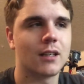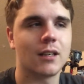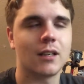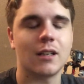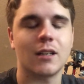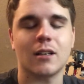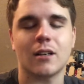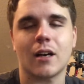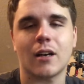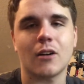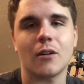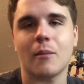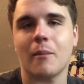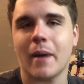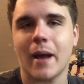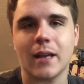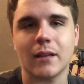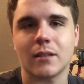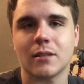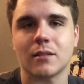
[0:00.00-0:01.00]
you know, I know
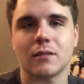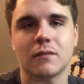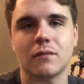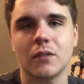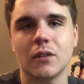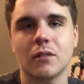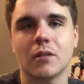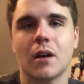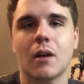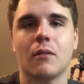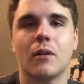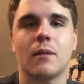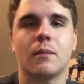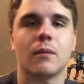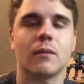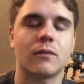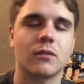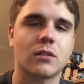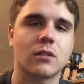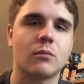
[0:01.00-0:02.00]
Matt doesn't feel that way, but
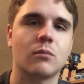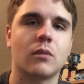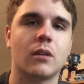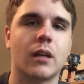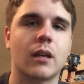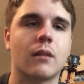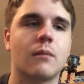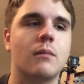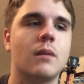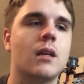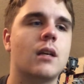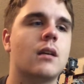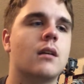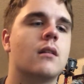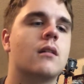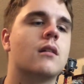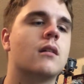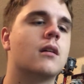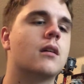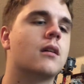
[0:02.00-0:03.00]
for someone like me,
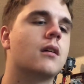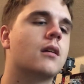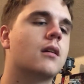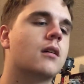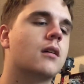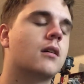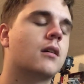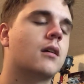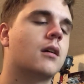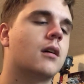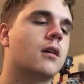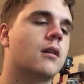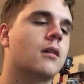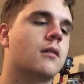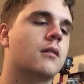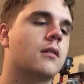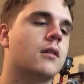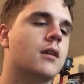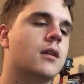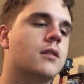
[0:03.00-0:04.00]

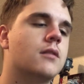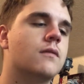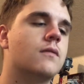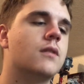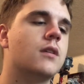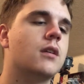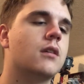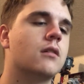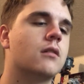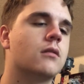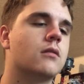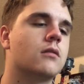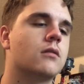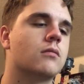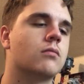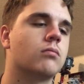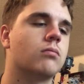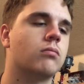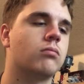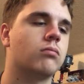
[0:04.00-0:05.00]
his videos
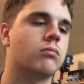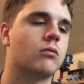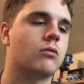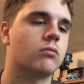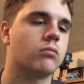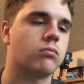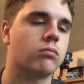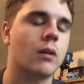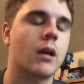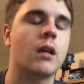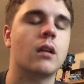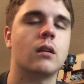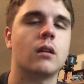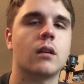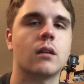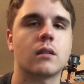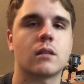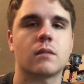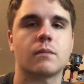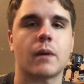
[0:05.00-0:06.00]
greatly
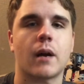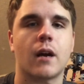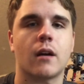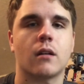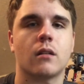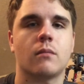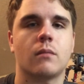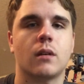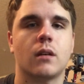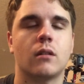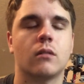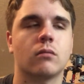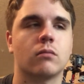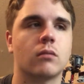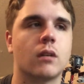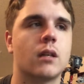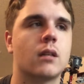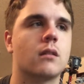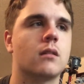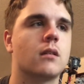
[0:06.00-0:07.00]
inspired me,
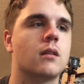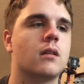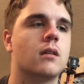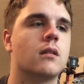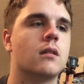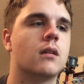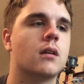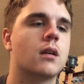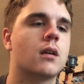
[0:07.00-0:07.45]
greatly